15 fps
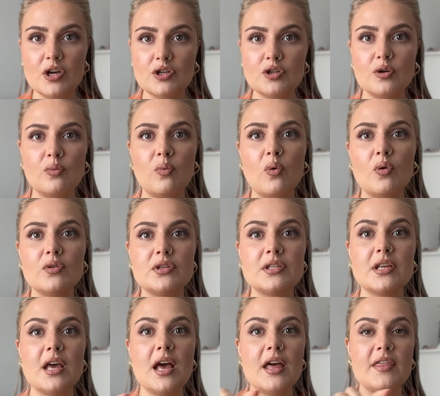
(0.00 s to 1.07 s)

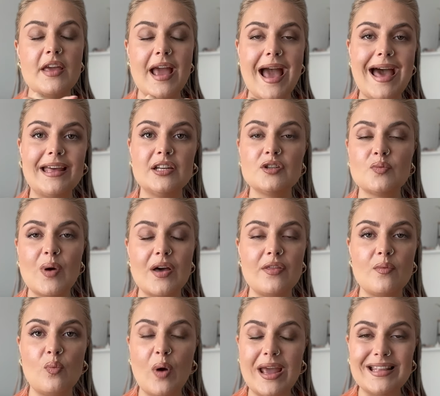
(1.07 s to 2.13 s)
towards the end where the
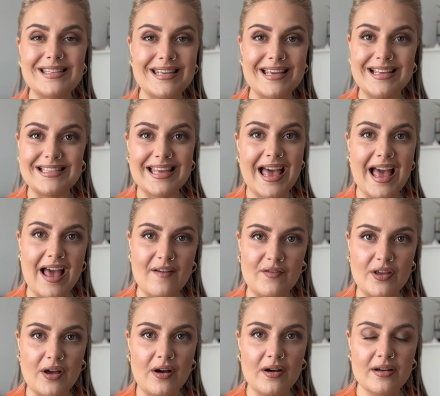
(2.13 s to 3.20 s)
weight is
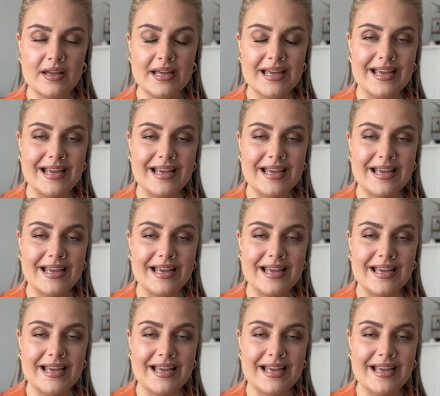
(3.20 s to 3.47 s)
heavier,